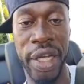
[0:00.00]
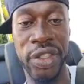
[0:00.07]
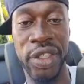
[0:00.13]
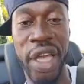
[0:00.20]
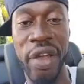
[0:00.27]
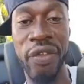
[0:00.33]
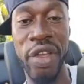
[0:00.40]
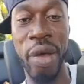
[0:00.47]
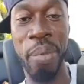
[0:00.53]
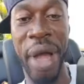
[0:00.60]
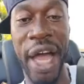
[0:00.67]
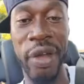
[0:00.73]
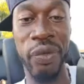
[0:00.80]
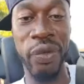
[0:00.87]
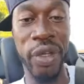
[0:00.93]
Xavier
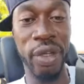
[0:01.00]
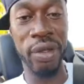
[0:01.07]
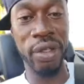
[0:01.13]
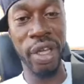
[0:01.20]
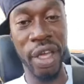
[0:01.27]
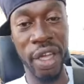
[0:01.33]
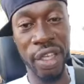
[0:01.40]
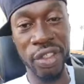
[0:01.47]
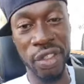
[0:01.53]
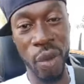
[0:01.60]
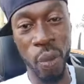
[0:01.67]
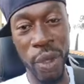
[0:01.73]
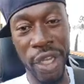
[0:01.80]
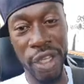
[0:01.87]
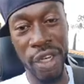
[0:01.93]
Byfield. Yeah, he's
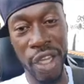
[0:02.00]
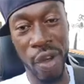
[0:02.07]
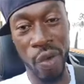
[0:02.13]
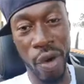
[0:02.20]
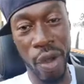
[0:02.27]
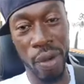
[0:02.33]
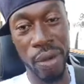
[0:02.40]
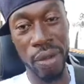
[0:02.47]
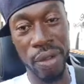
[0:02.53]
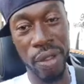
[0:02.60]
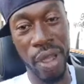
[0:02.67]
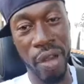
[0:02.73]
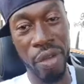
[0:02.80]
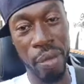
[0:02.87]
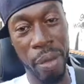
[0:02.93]
the weak Negro.
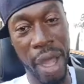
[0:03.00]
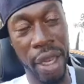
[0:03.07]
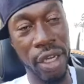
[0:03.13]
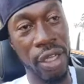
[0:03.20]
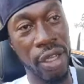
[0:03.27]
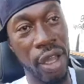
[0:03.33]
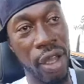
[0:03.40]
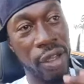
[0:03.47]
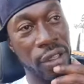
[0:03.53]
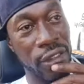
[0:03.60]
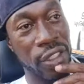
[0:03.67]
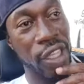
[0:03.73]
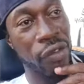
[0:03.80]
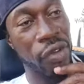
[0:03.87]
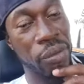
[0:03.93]
Everybody,
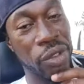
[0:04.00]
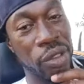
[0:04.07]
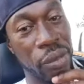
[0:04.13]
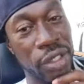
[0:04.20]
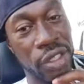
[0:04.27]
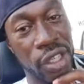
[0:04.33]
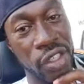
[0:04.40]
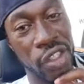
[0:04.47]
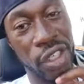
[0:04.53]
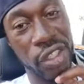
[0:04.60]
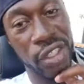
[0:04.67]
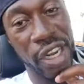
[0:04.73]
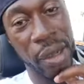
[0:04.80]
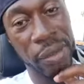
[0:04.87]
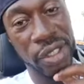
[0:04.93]
let's give him some attention.
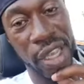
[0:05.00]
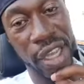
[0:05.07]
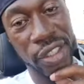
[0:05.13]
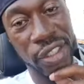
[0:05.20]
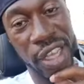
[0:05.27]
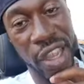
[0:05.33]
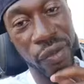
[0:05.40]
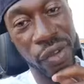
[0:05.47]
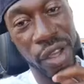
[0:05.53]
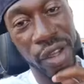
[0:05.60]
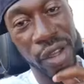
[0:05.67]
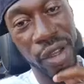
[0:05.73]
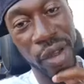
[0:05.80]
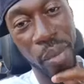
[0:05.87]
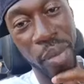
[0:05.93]
His name is
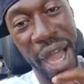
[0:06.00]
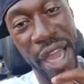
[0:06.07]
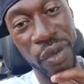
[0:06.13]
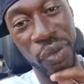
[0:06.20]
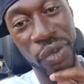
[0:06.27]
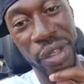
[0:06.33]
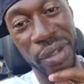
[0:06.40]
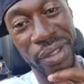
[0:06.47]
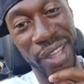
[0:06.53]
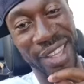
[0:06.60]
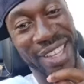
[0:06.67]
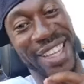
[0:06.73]
Xavier Byfield.